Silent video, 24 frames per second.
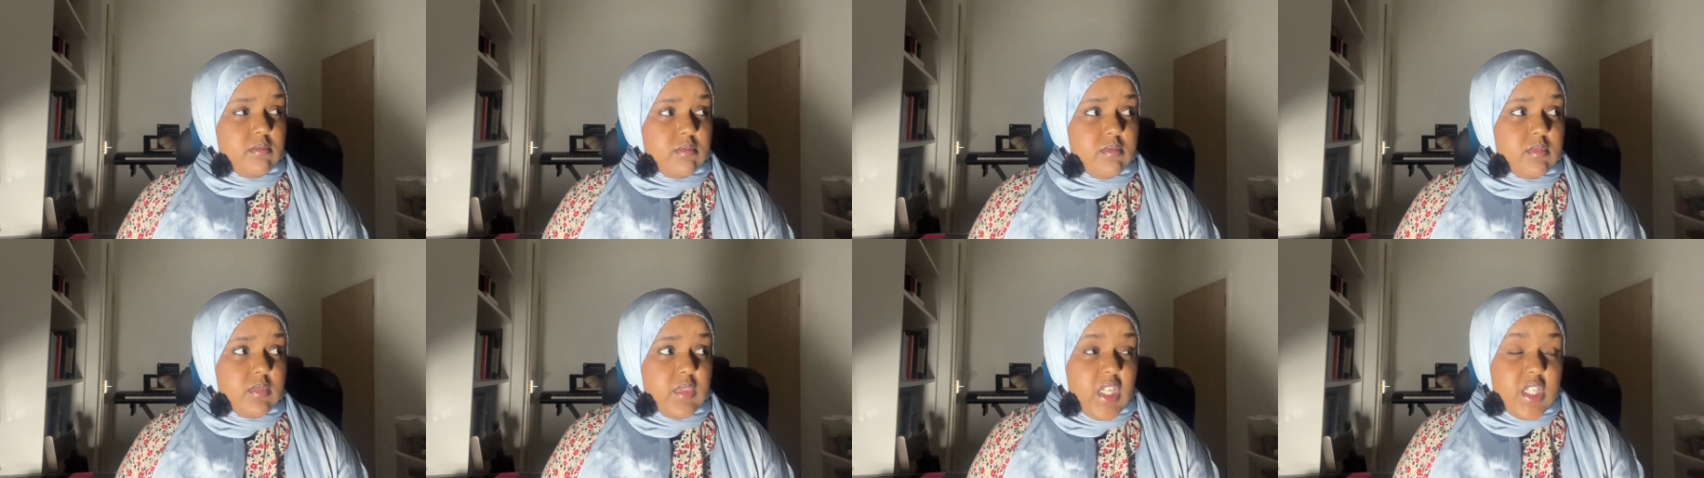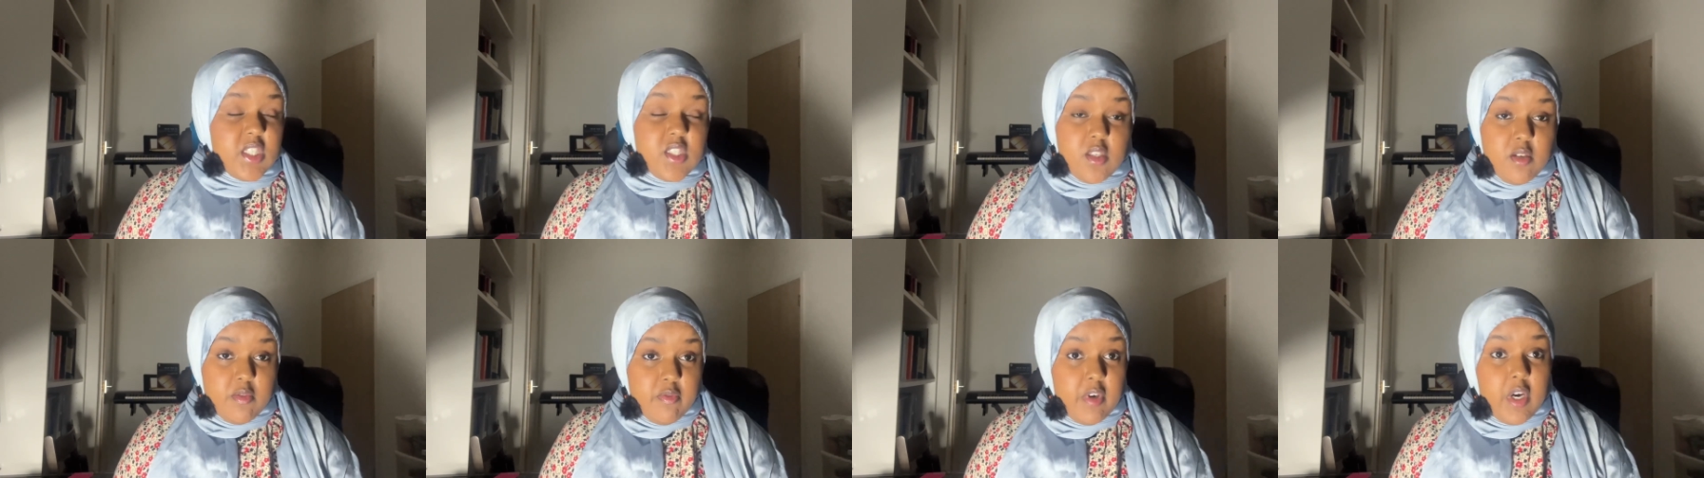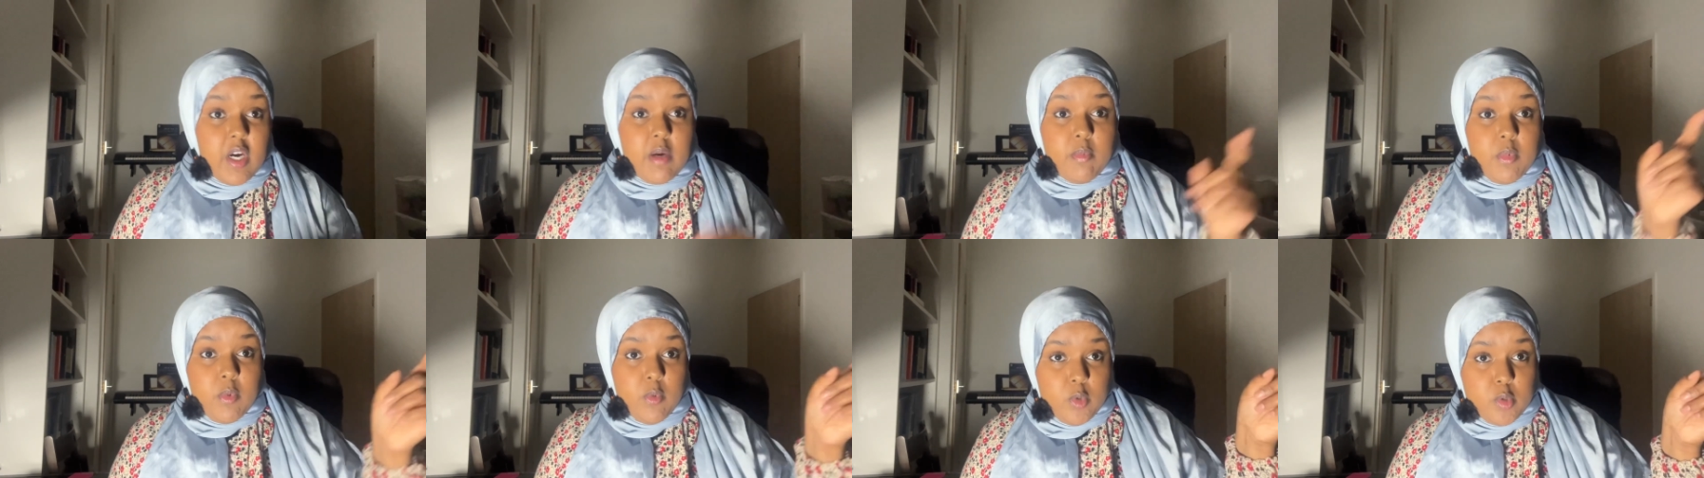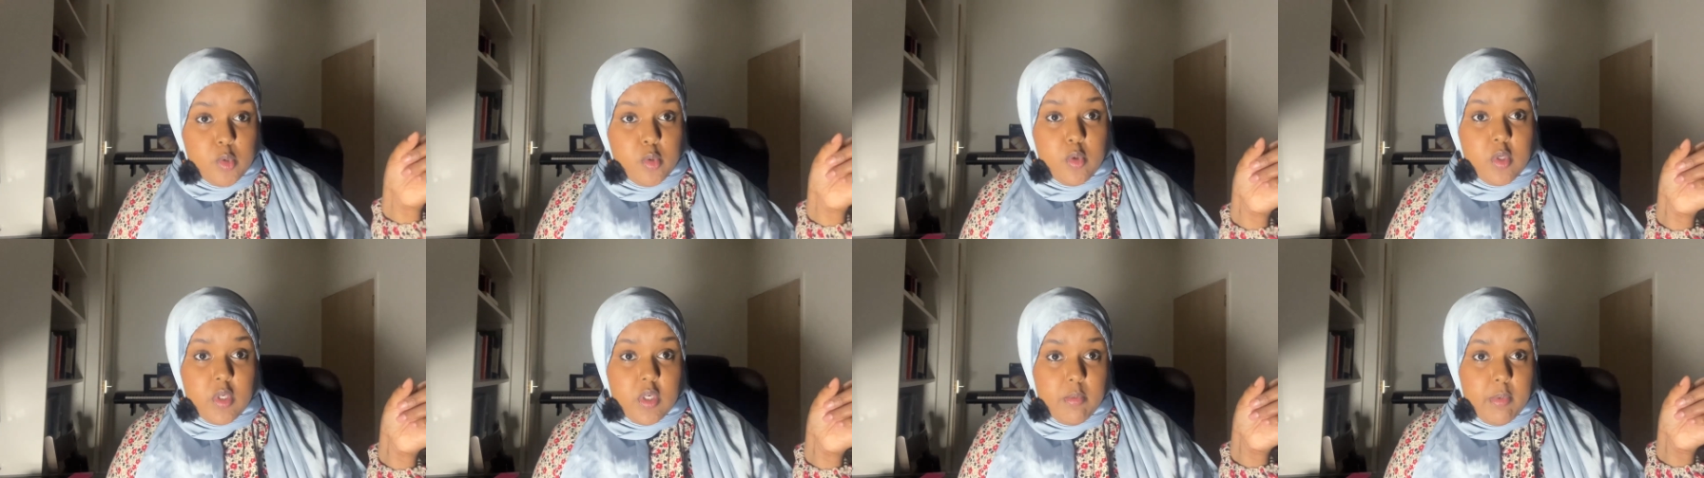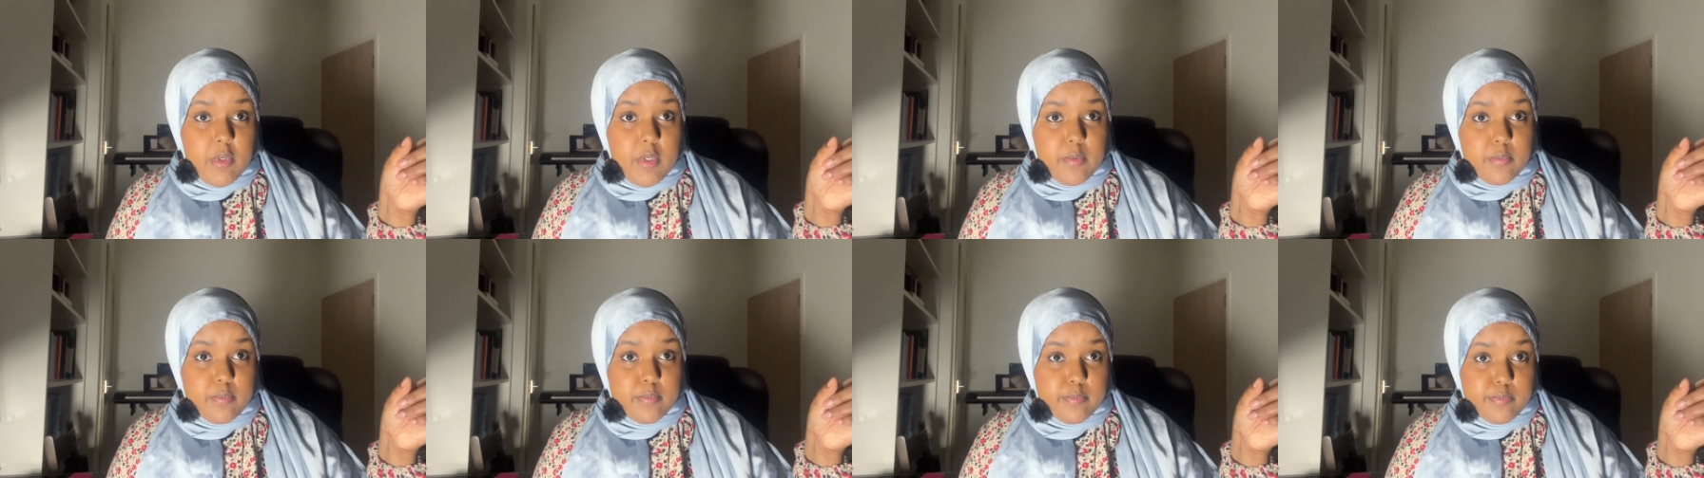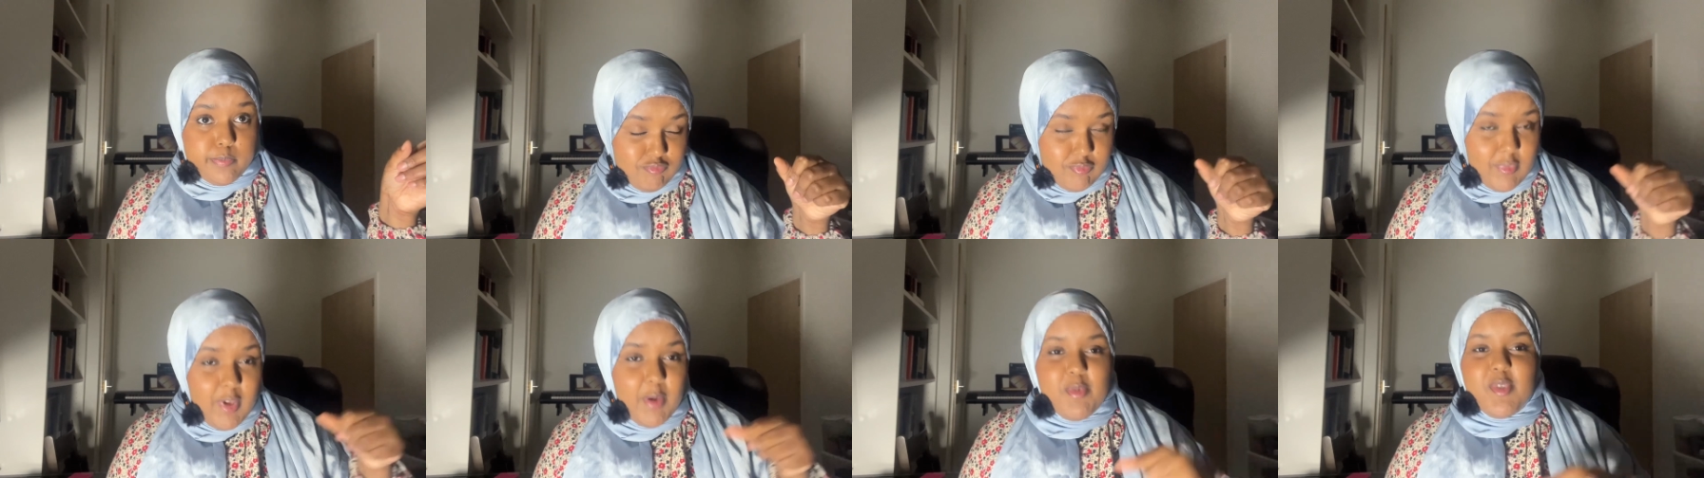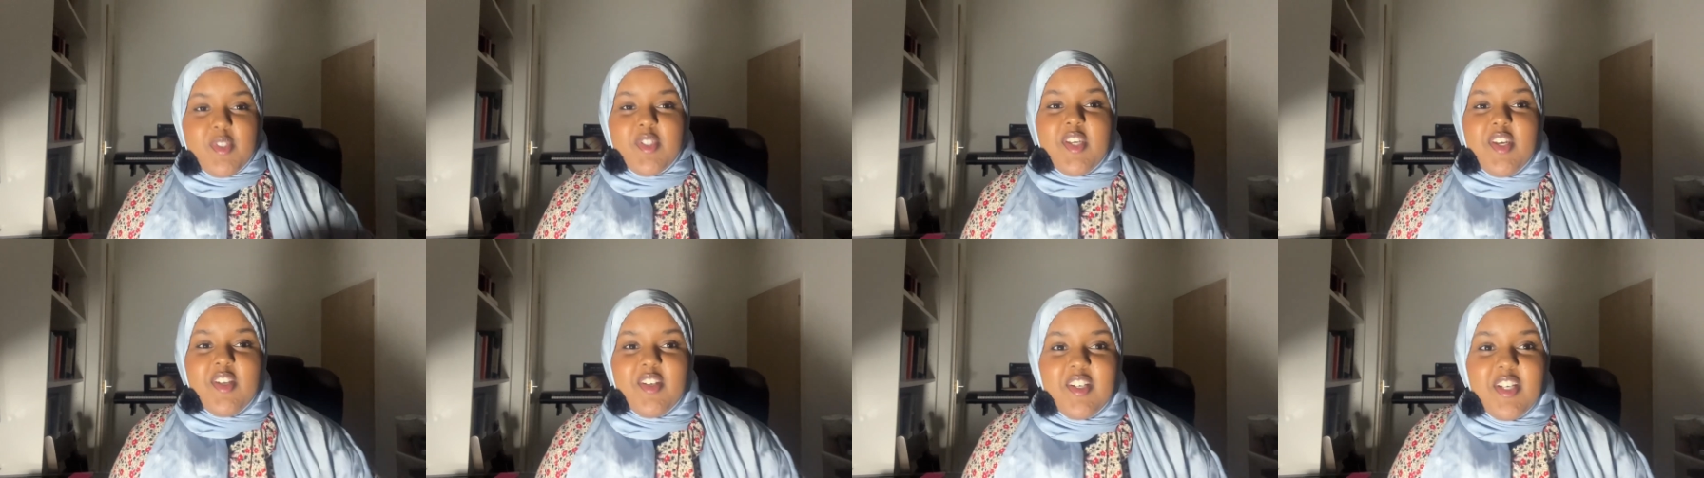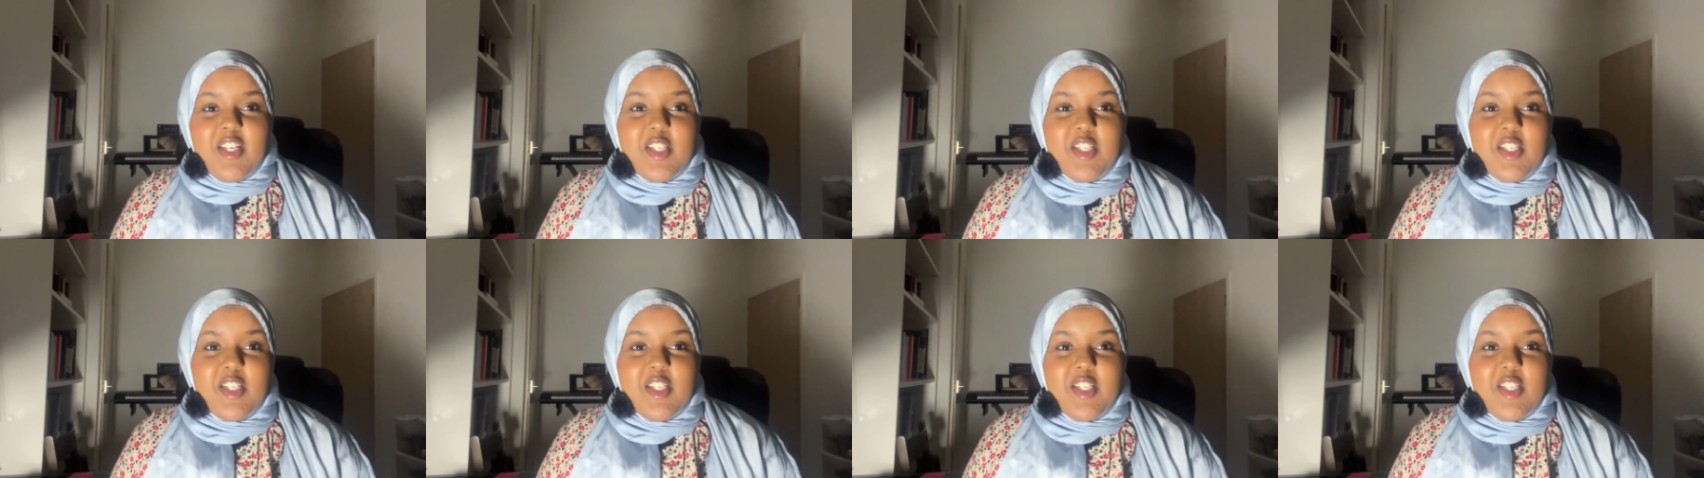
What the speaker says: That's the environment we're talking about. I'm just kidding.